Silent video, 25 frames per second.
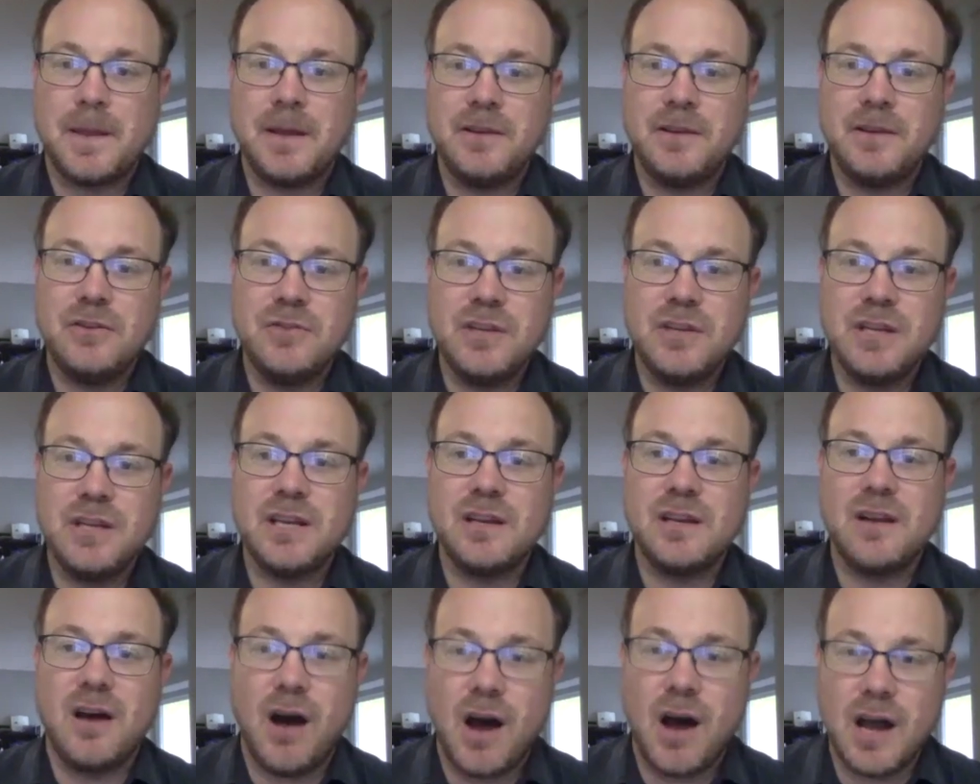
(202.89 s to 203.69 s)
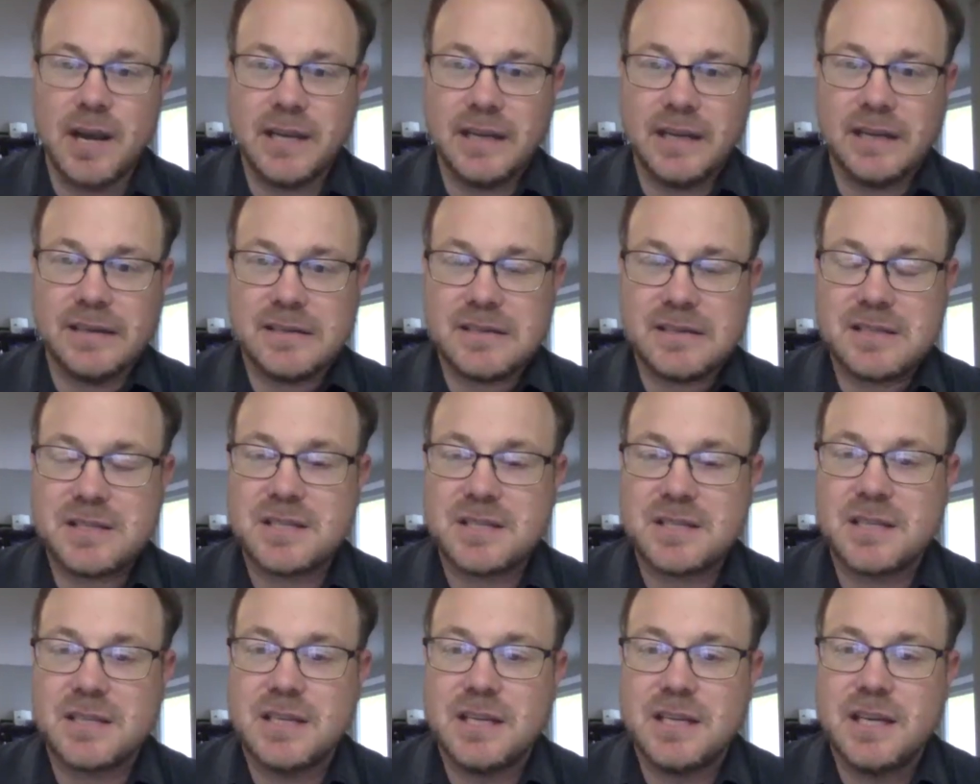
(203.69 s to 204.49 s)
You need an
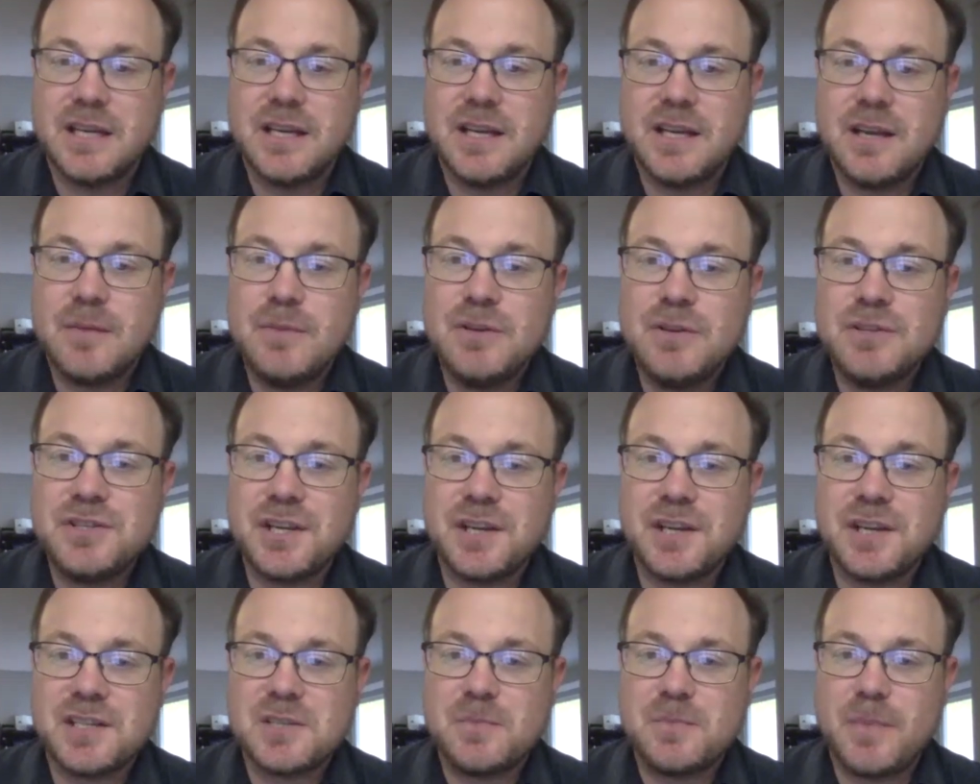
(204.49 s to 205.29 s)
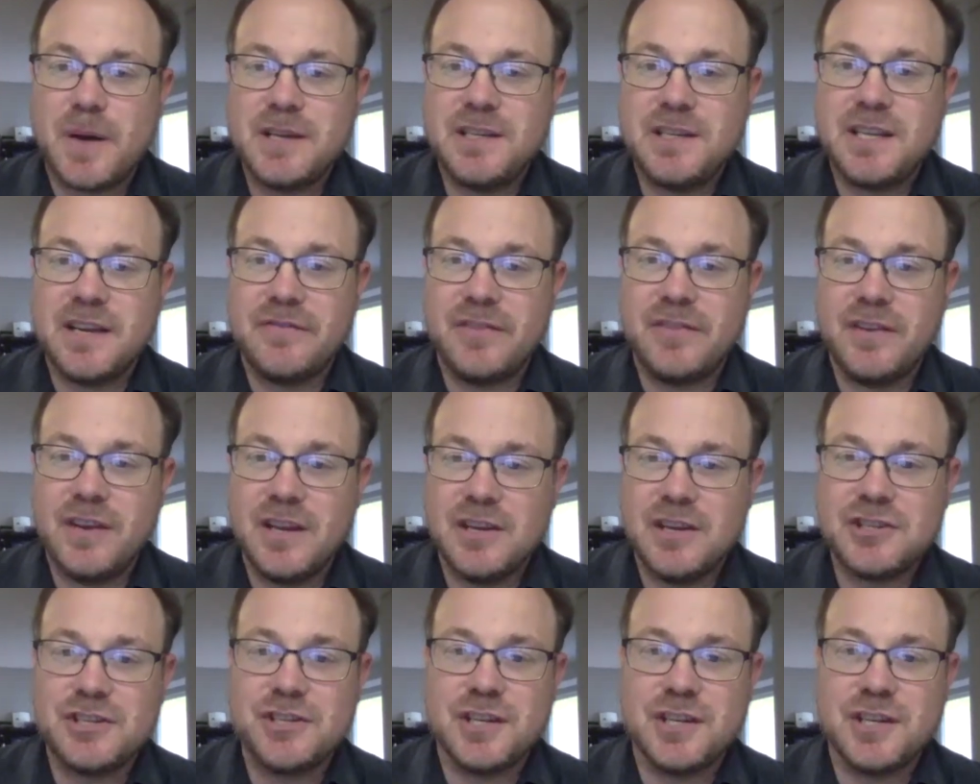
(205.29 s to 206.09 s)
audience. Music is by
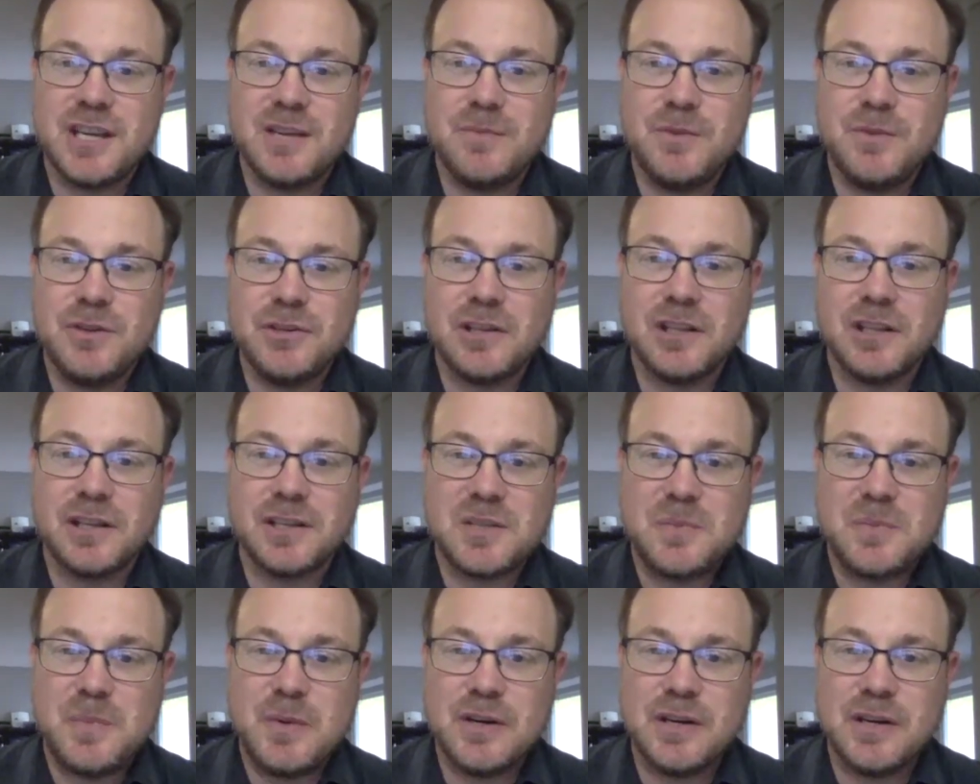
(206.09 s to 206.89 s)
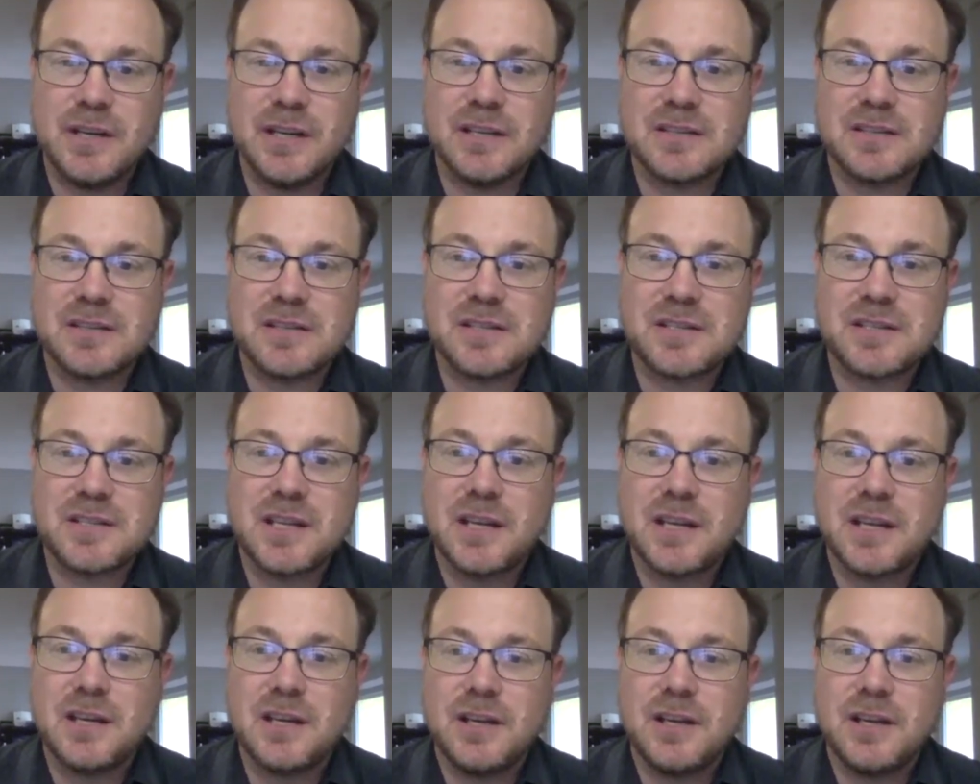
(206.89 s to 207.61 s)
definition a communal experience.